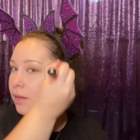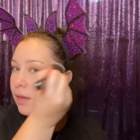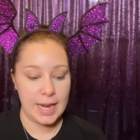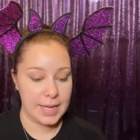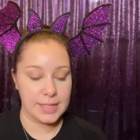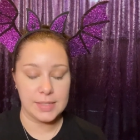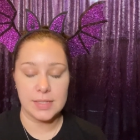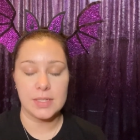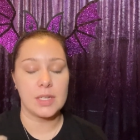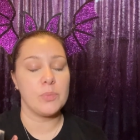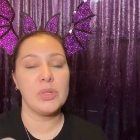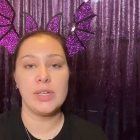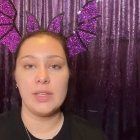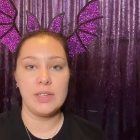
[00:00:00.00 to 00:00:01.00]
It's
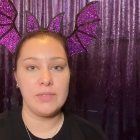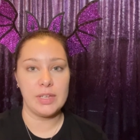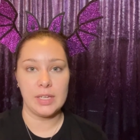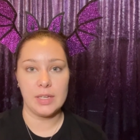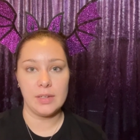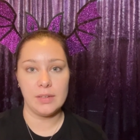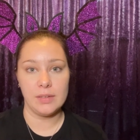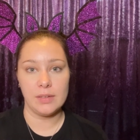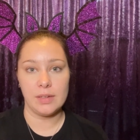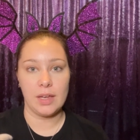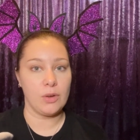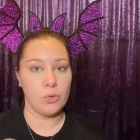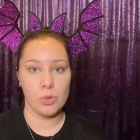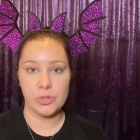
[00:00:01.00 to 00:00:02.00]
completely vegan
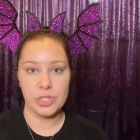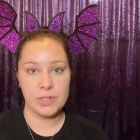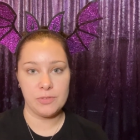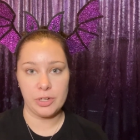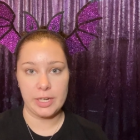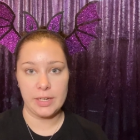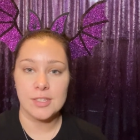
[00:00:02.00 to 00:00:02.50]
and cruelty-free,